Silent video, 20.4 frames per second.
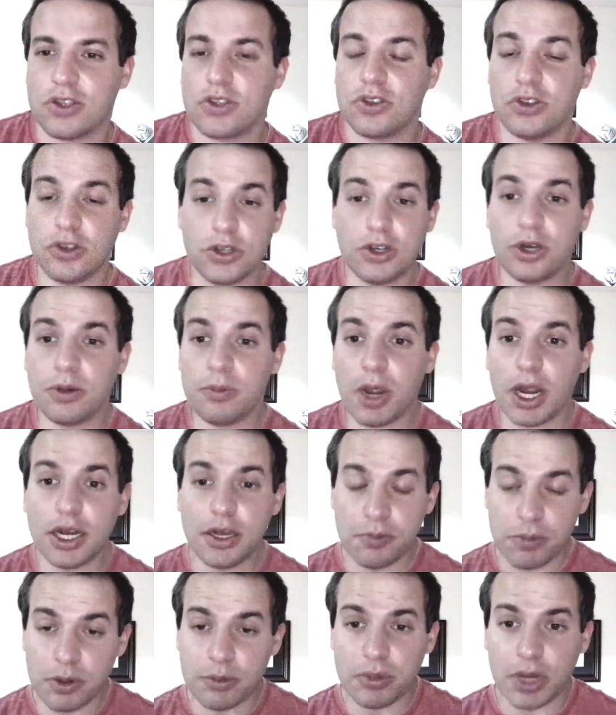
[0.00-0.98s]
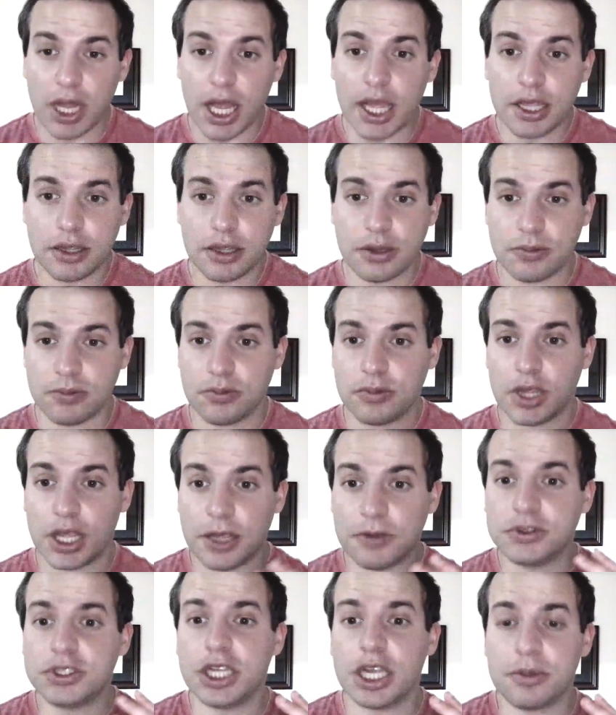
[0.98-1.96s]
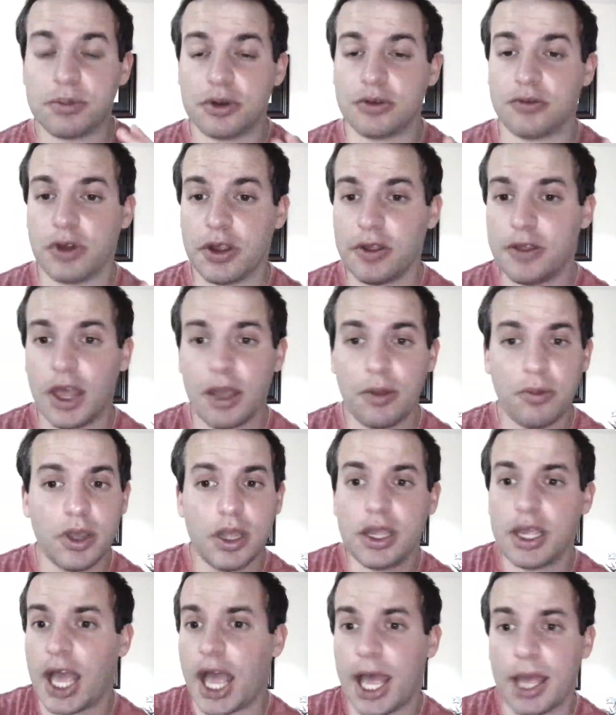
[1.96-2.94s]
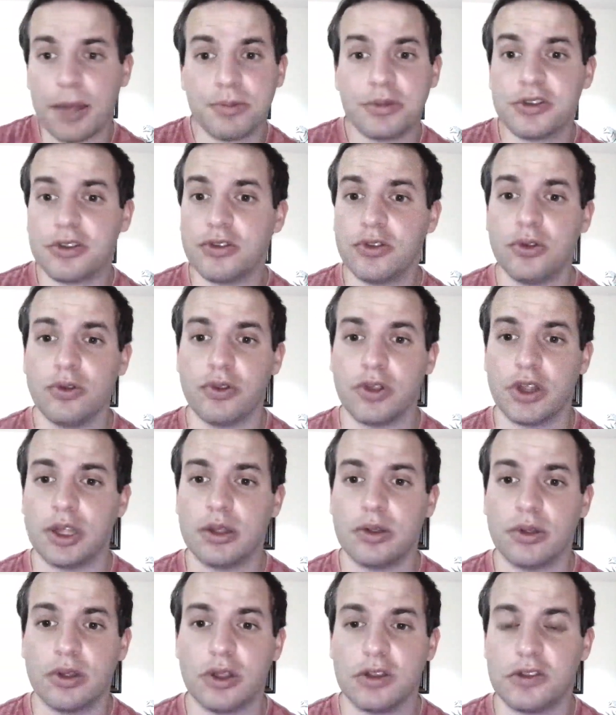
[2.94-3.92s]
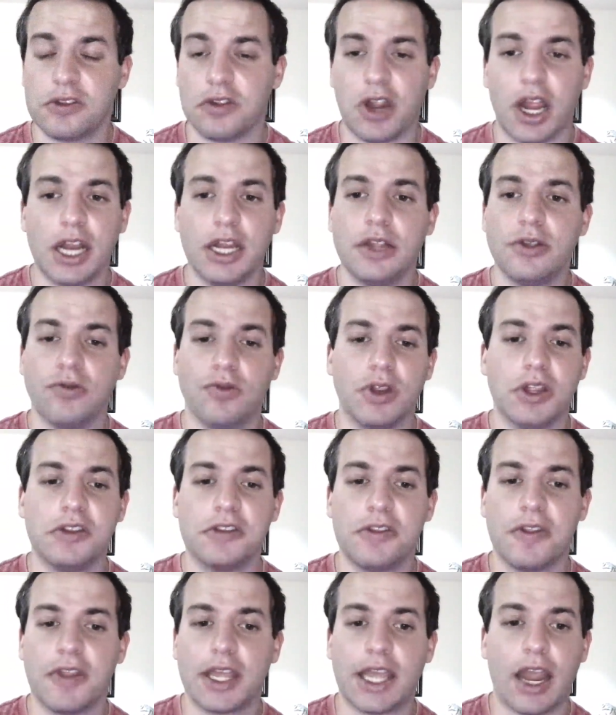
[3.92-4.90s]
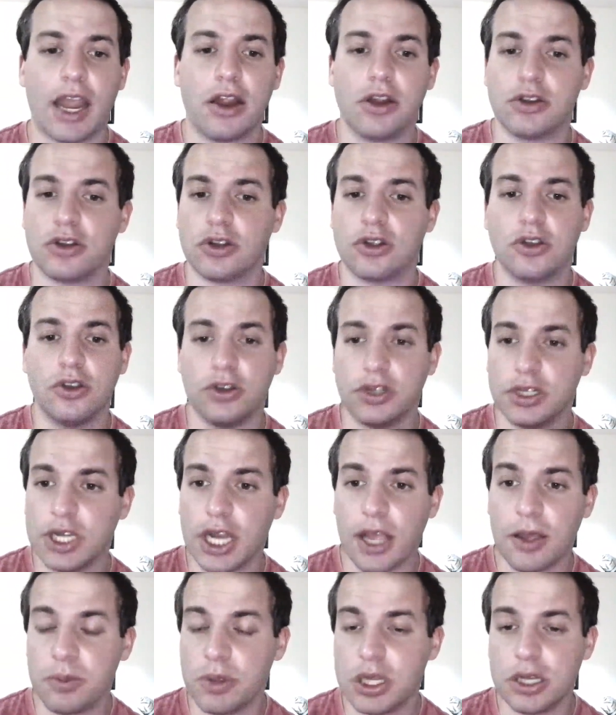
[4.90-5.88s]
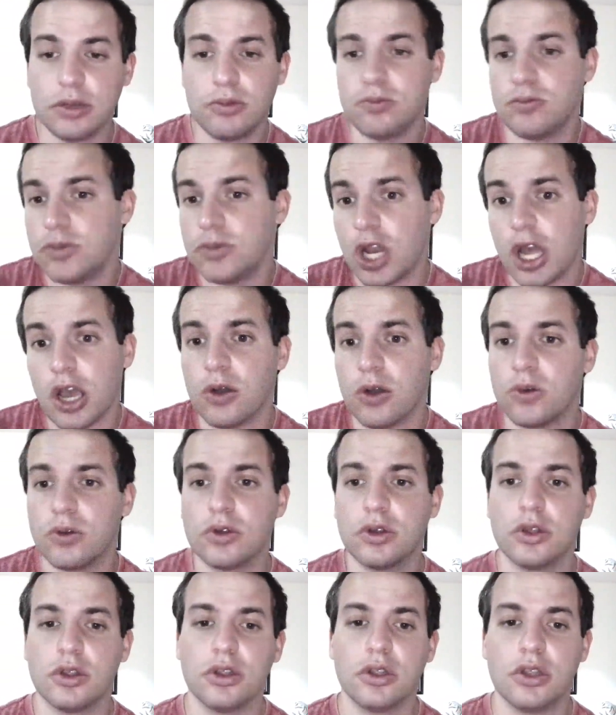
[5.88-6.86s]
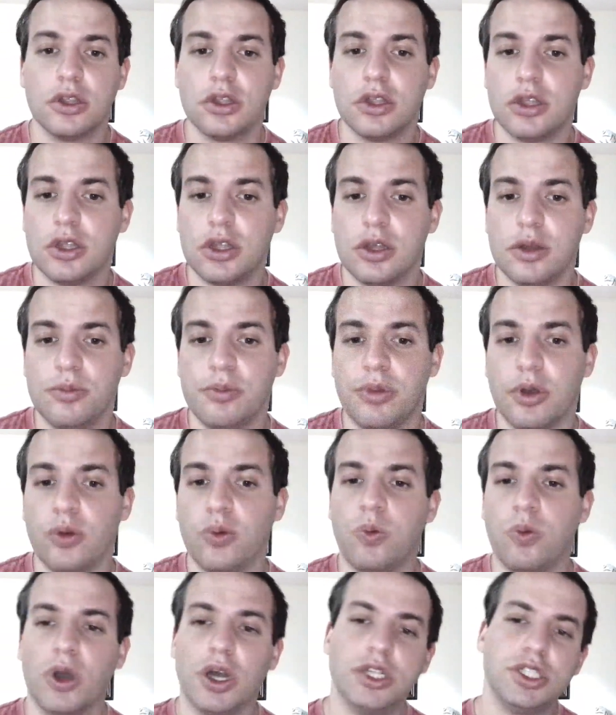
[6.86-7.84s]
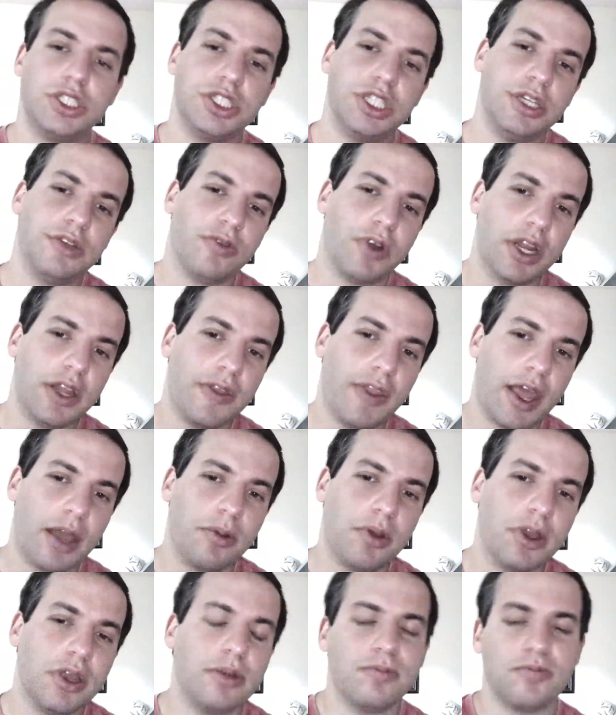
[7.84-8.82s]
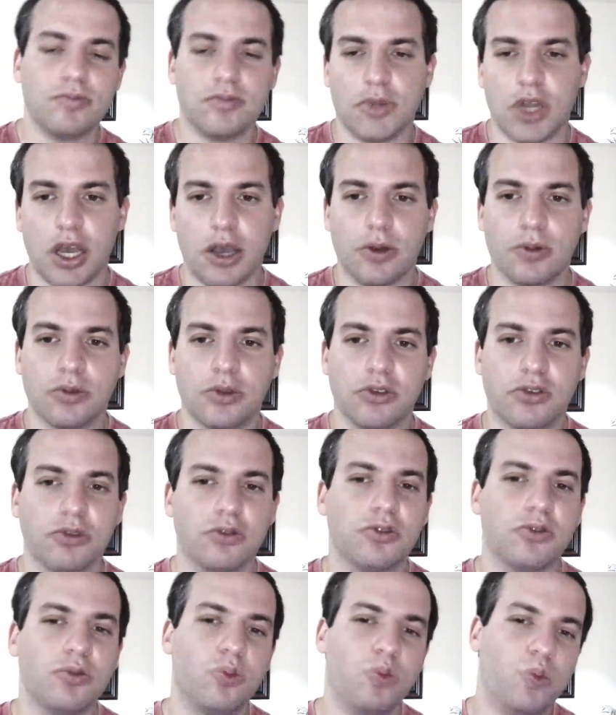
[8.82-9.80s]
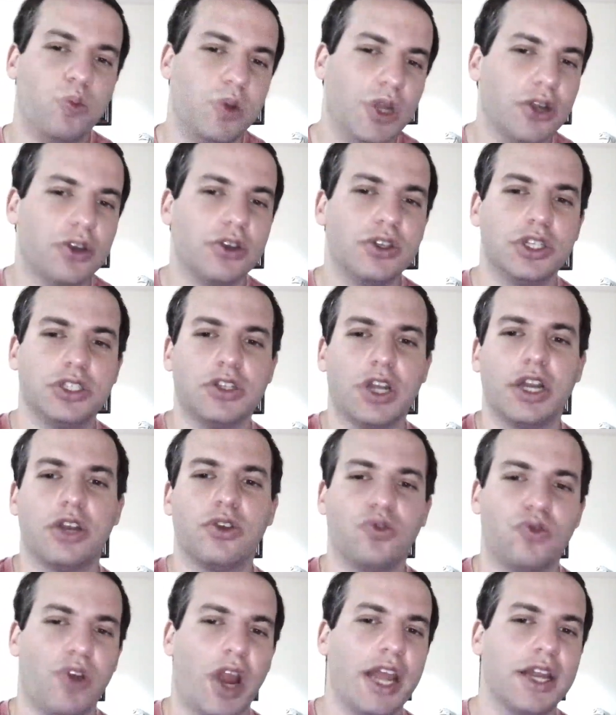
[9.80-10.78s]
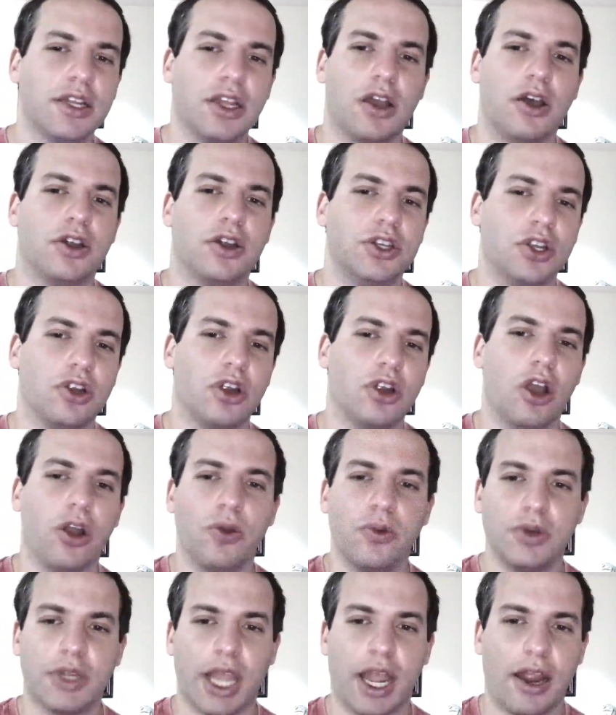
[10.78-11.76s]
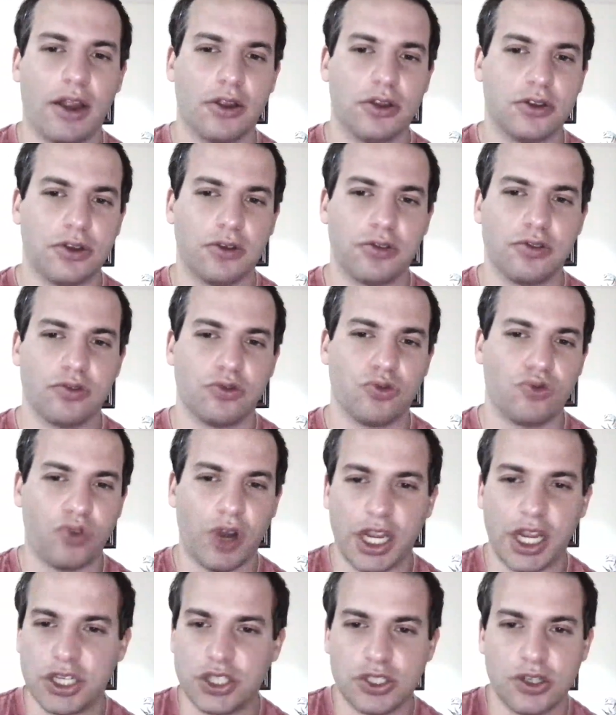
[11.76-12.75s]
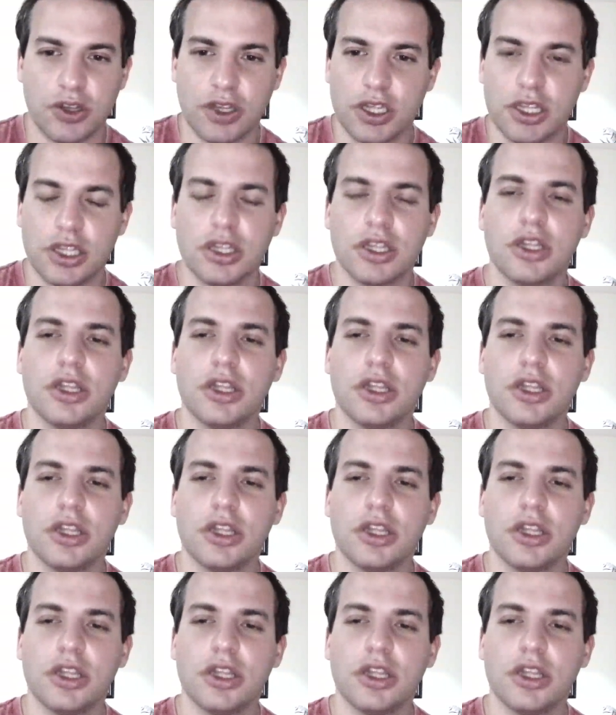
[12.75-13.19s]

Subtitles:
Could Hermione been black if she had been written that way? Absolutely. Is there any reason that character couldn't have been? No. But was she written that way? No. So it's weird to try to retcon your own characters racially.